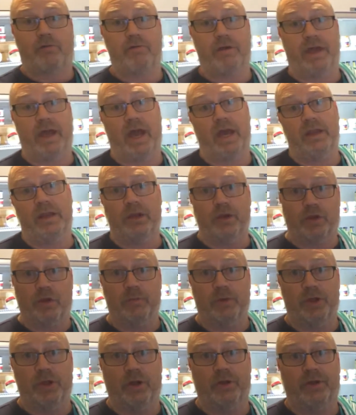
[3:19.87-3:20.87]
creating
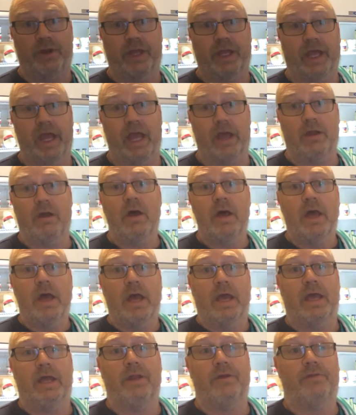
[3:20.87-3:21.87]
community again.
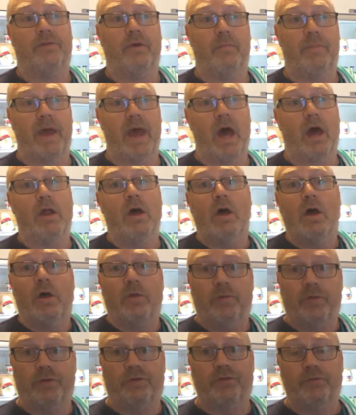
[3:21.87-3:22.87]
Yeah. It is about
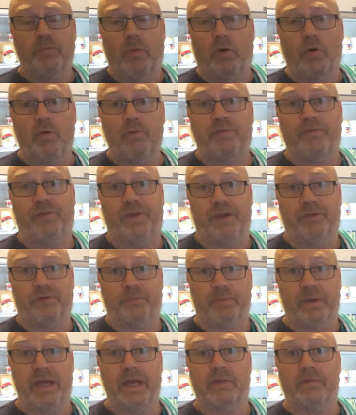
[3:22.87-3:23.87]
the small fish
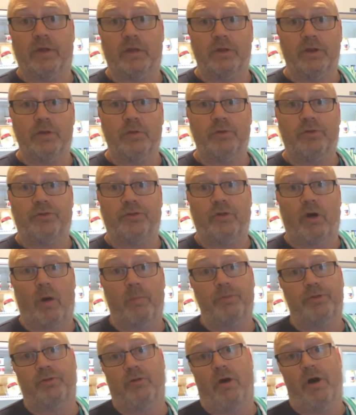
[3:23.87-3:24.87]
being the little
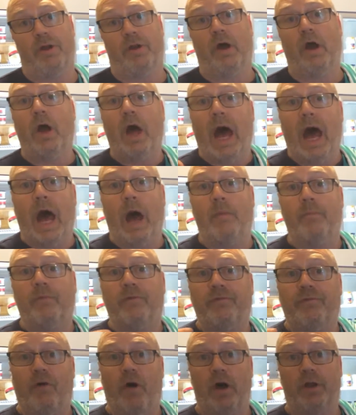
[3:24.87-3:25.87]
shop trying to
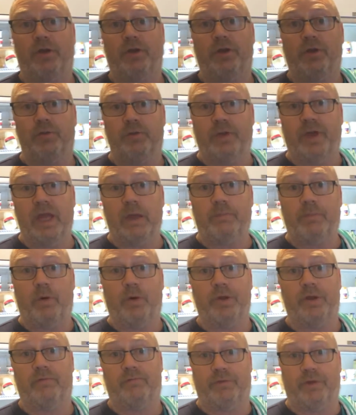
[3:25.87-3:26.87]
find a unique
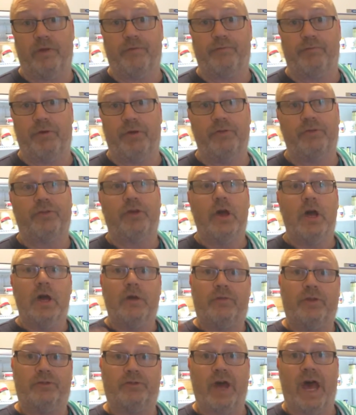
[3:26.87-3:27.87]
point of difference
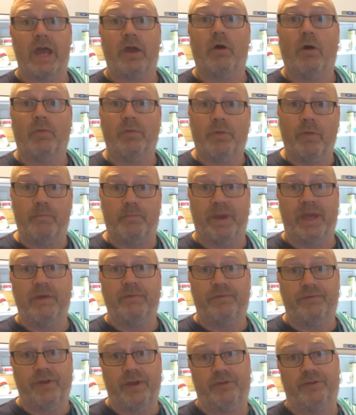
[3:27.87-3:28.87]
to take on the big
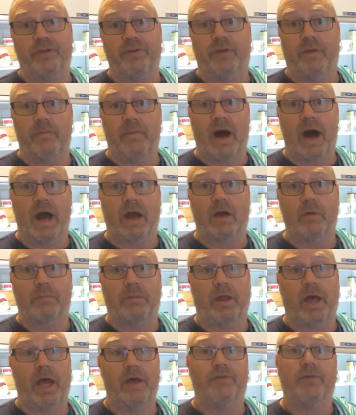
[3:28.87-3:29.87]
fish in the
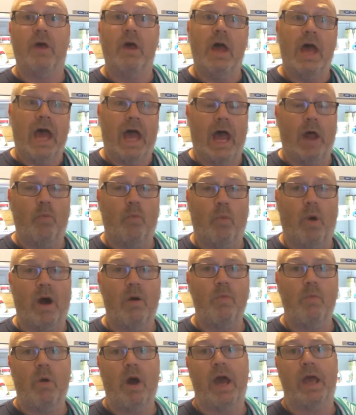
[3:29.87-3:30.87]
marketplace. And
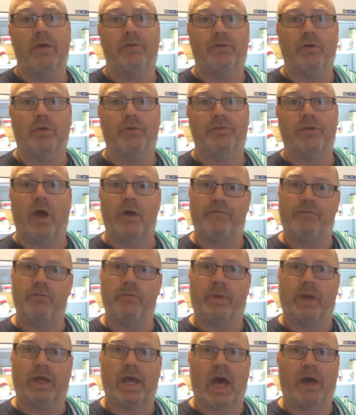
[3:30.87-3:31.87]
one way is also
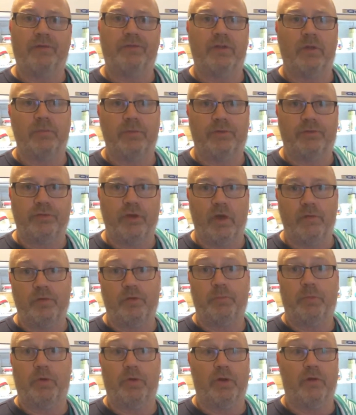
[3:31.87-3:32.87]
from a customer service
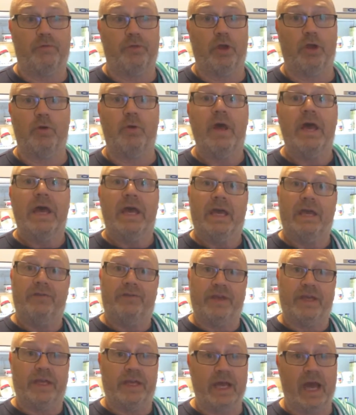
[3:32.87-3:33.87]
point of view is
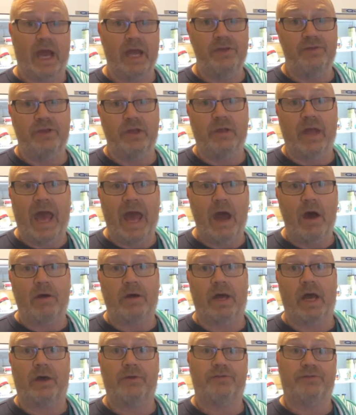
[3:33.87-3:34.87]
engaging our
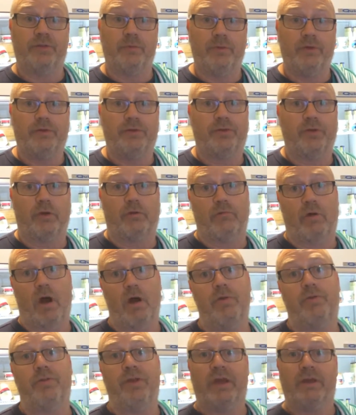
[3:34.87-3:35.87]
customers to
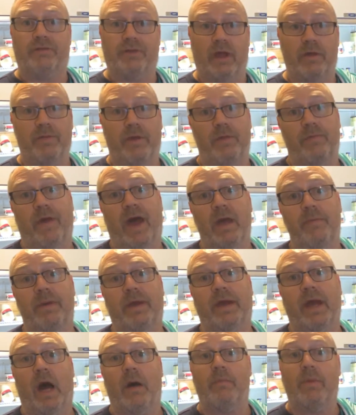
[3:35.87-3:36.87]
grow things, and then they
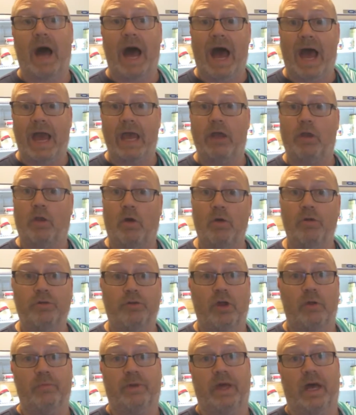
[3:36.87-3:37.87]
become
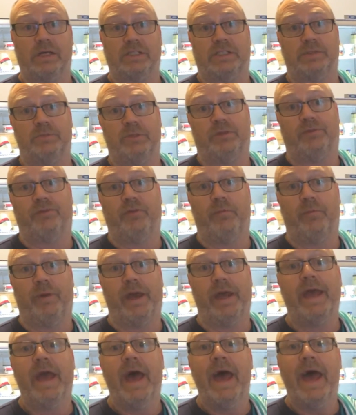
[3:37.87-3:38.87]
long-term customers for me,